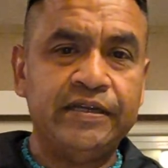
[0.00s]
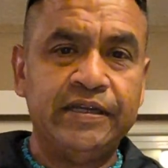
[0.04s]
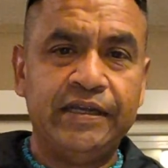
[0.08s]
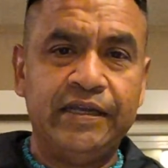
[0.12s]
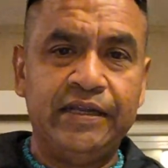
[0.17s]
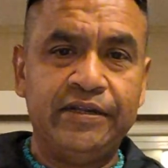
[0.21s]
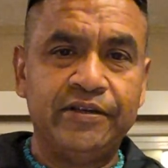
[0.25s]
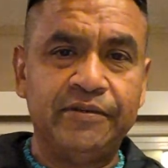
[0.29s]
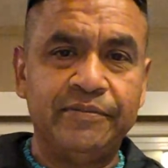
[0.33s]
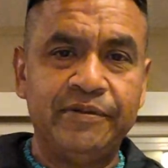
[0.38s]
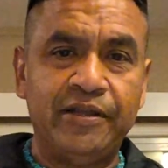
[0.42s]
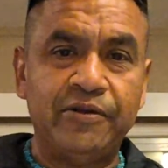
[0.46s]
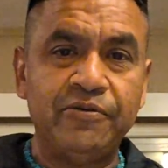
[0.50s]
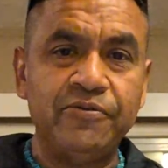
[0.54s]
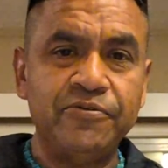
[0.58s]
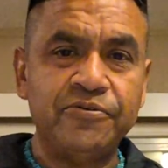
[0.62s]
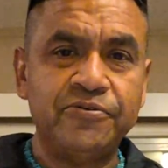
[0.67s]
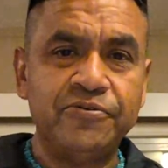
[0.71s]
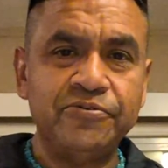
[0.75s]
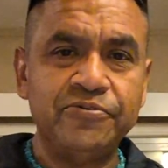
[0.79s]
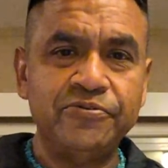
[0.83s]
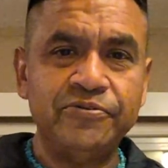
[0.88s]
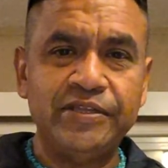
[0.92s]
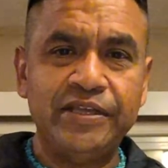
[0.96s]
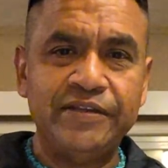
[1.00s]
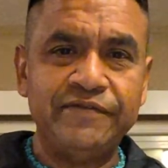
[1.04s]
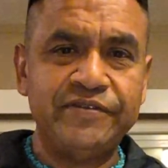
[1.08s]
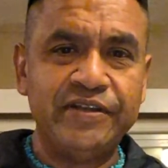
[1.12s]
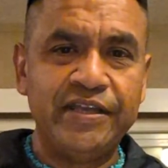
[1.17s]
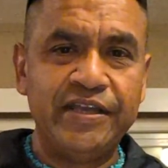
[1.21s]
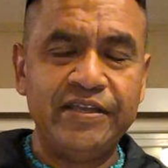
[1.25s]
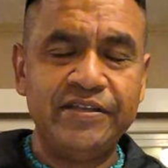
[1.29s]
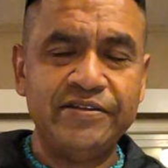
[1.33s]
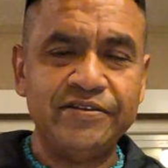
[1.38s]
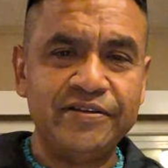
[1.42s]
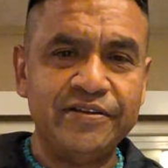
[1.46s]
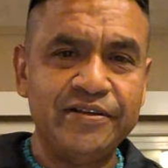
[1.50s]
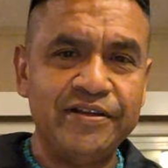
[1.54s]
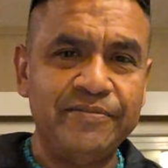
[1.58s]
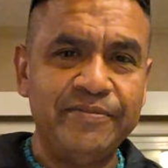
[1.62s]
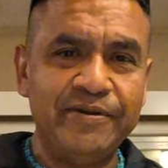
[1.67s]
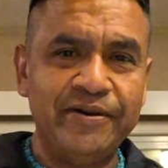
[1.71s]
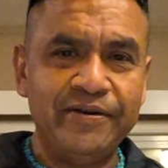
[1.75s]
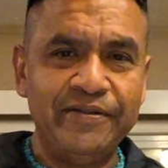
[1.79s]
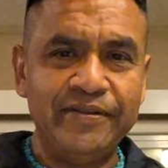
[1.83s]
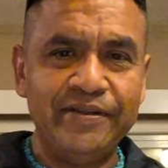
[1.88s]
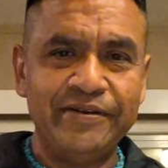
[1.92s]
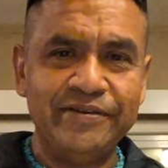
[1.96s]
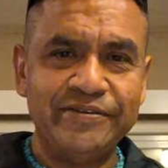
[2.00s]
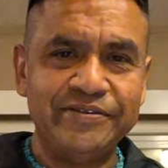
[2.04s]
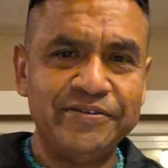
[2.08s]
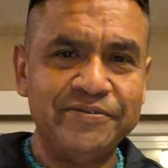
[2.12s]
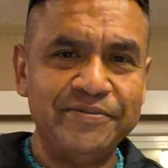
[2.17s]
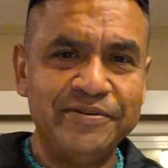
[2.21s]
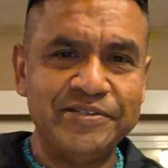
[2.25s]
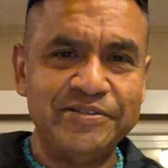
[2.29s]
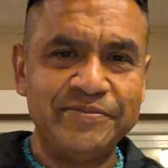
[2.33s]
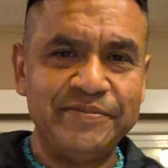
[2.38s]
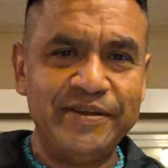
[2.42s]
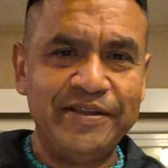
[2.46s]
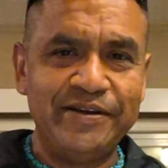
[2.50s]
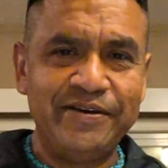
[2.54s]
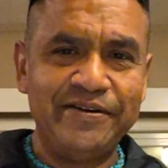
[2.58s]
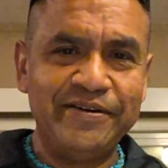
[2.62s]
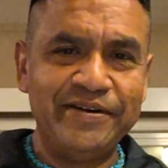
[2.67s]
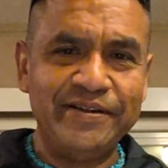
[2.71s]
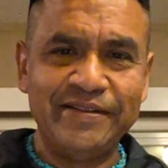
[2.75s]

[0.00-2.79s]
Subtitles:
And you're going to be like, oh, cool, they've changed. Look at them all. They're so much better.